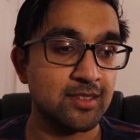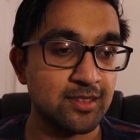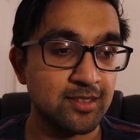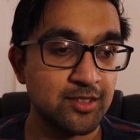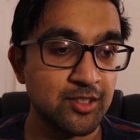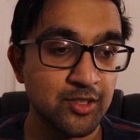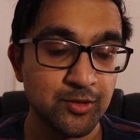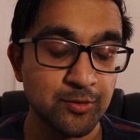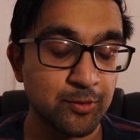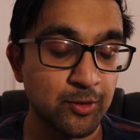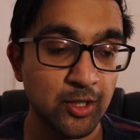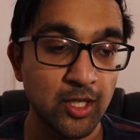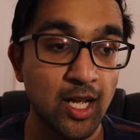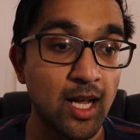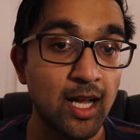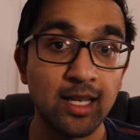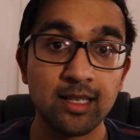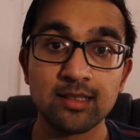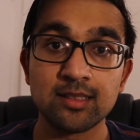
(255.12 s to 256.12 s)
just
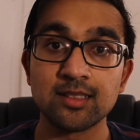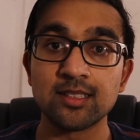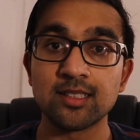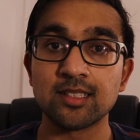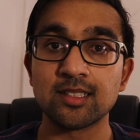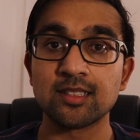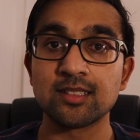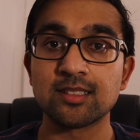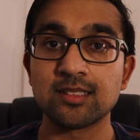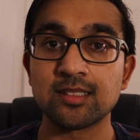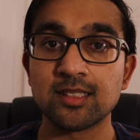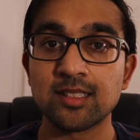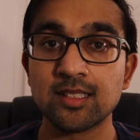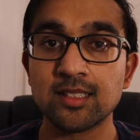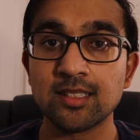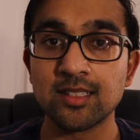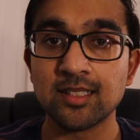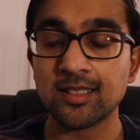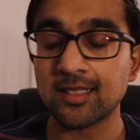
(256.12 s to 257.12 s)
forgot,
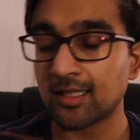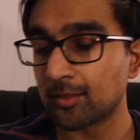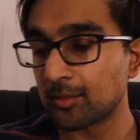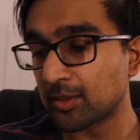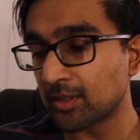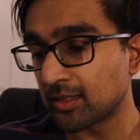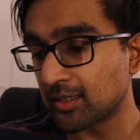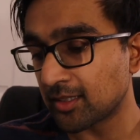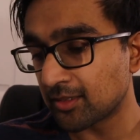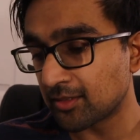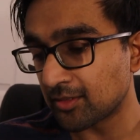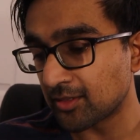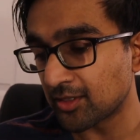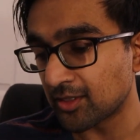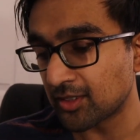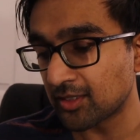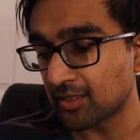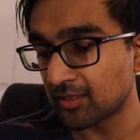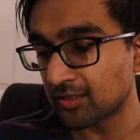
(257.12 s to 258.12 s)
honestly, and
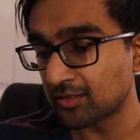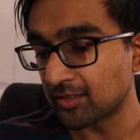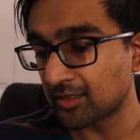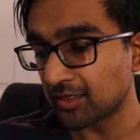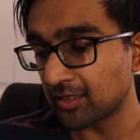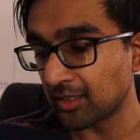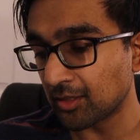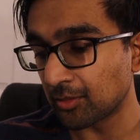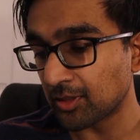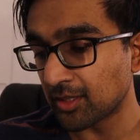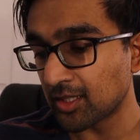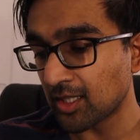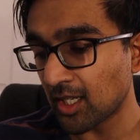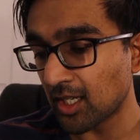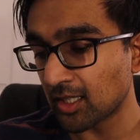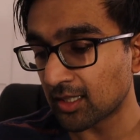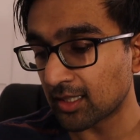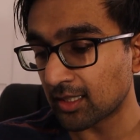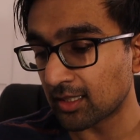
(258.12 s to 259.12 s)
just, with
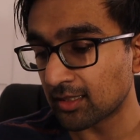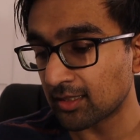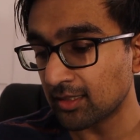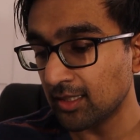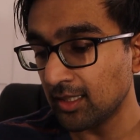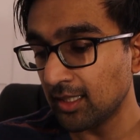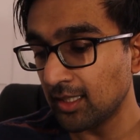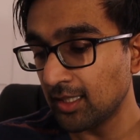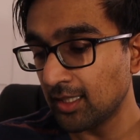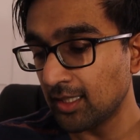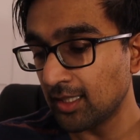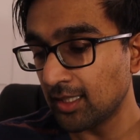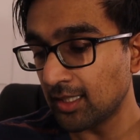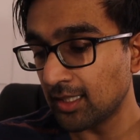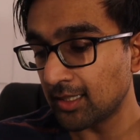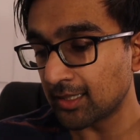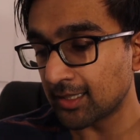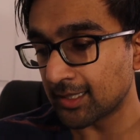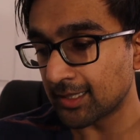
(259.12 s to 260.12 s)
talking.
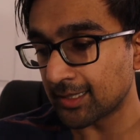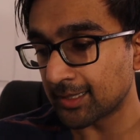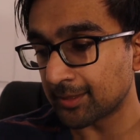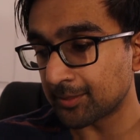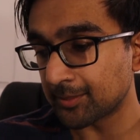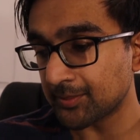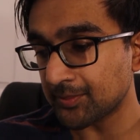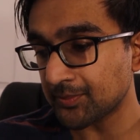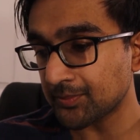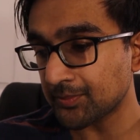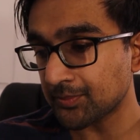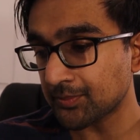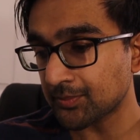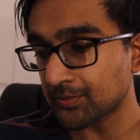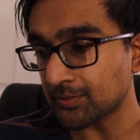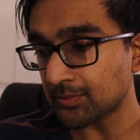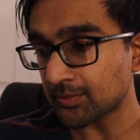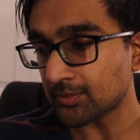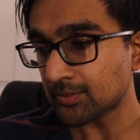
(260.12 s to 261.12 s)
Um,
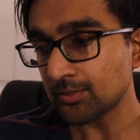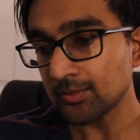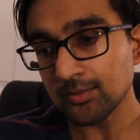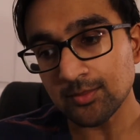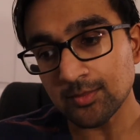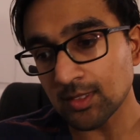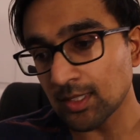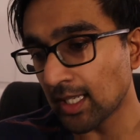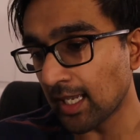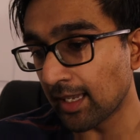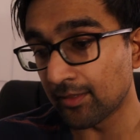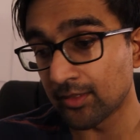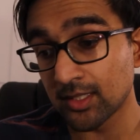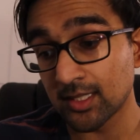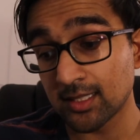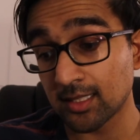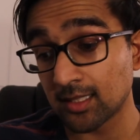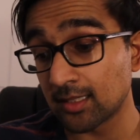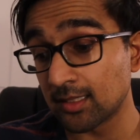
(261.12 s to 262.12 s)

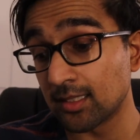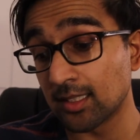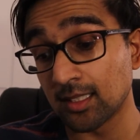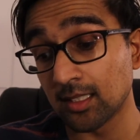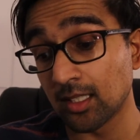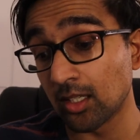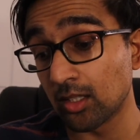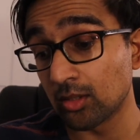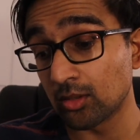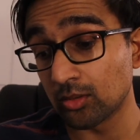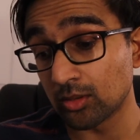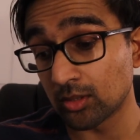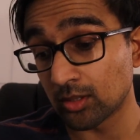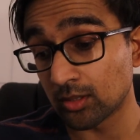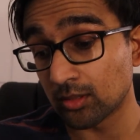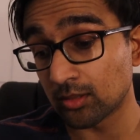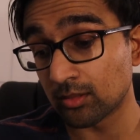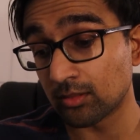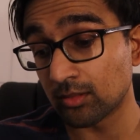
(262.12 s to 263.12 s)
haven't seen Dino
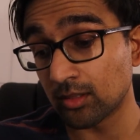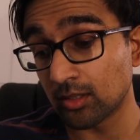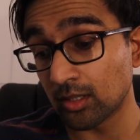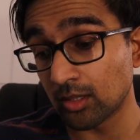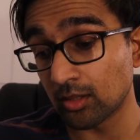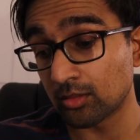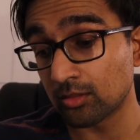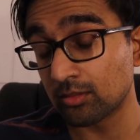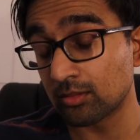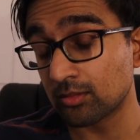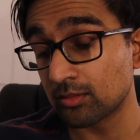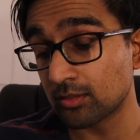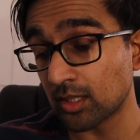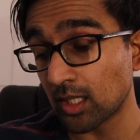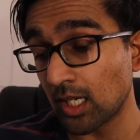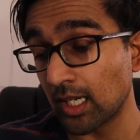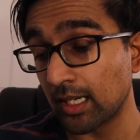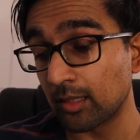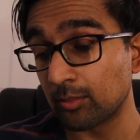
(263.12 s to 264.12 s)
or,
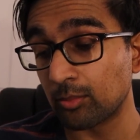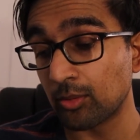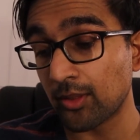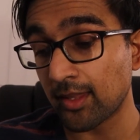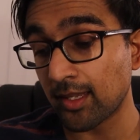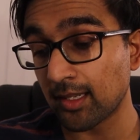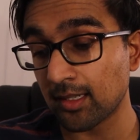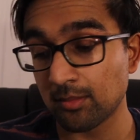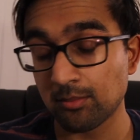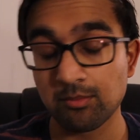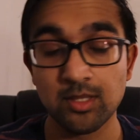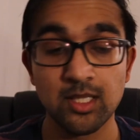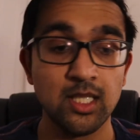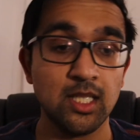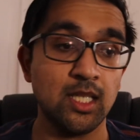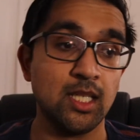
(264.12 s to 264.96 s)
caught up with him